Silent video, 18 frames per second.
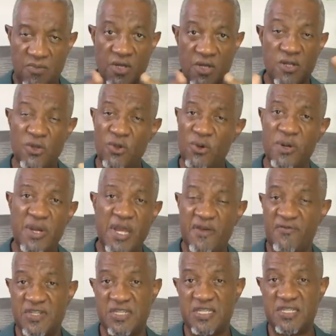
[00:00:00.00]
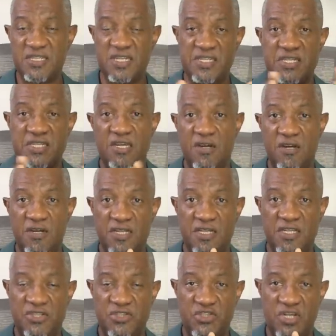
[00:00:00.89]
You know, ever since I started
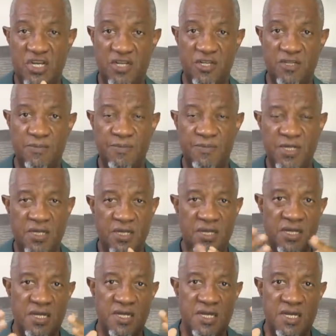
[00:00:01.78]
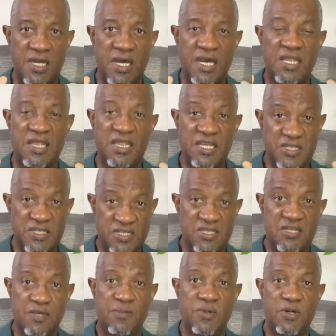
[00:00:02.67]
this channel, and this
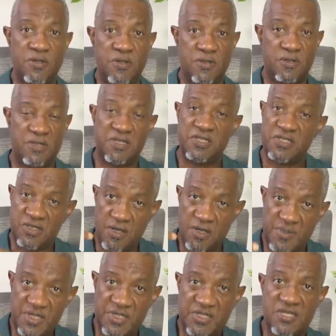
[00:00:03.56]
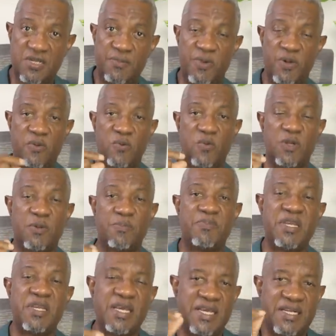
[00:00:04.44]
summer, this coming summer, will
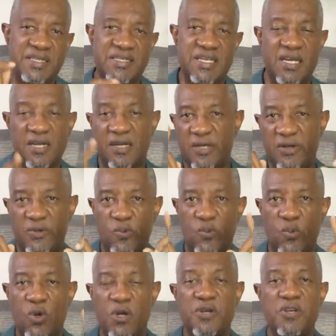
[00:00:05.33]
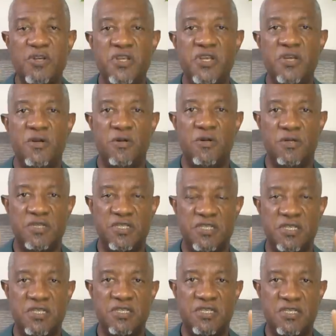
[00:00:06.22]
be exactly one year
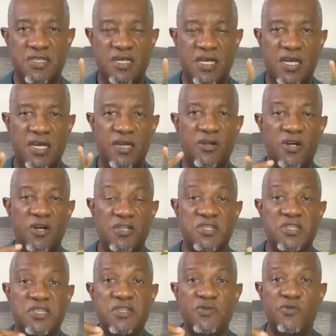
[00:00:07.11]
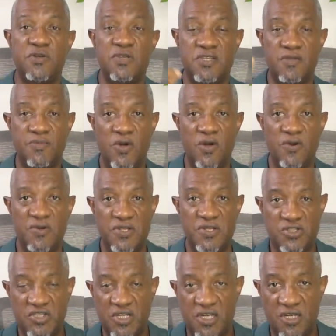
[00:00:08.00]
since I got serious about
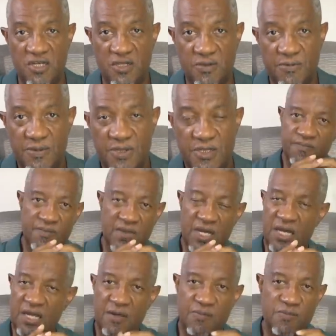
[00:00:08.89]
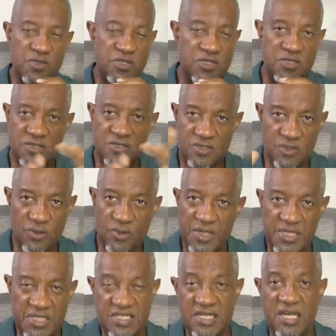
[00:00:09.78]
this channel. I am so
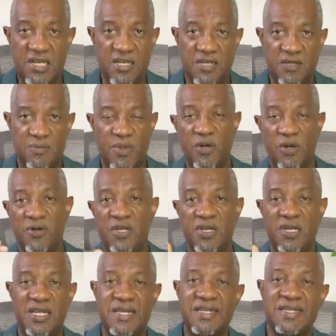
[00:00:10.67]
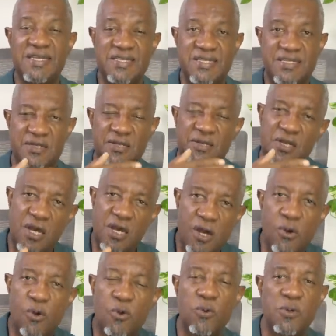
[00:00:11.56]
excited about it. It is
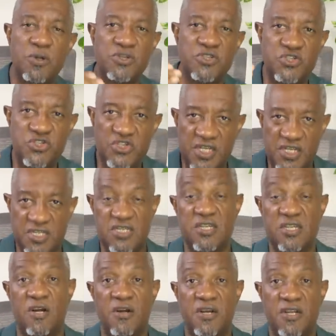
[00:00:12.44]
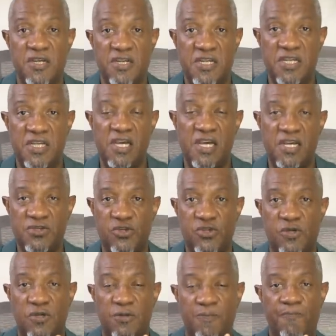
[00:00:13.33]
now just starting to catch
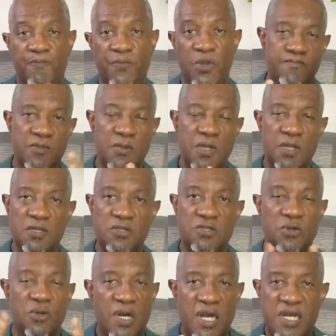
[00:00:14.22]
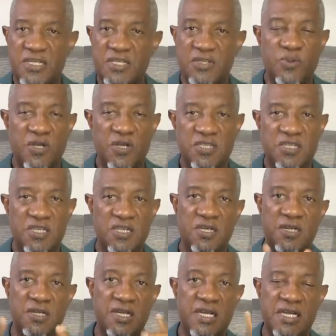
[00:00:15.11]
on. So I just want to
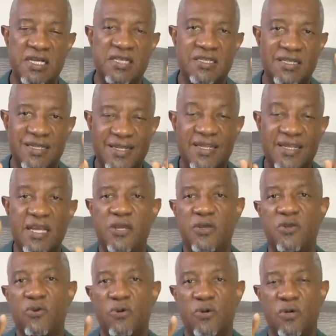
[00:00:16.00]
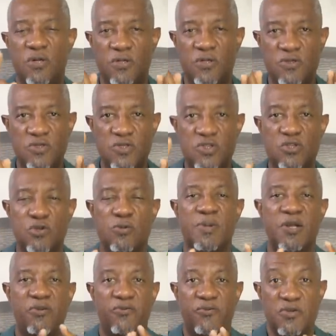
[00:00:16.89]
say, guys, thank you all so
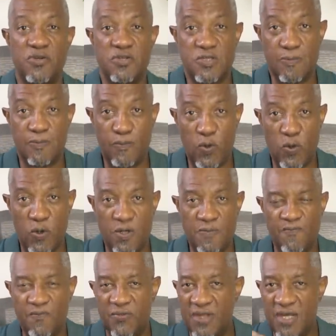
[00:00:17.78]
much for your support.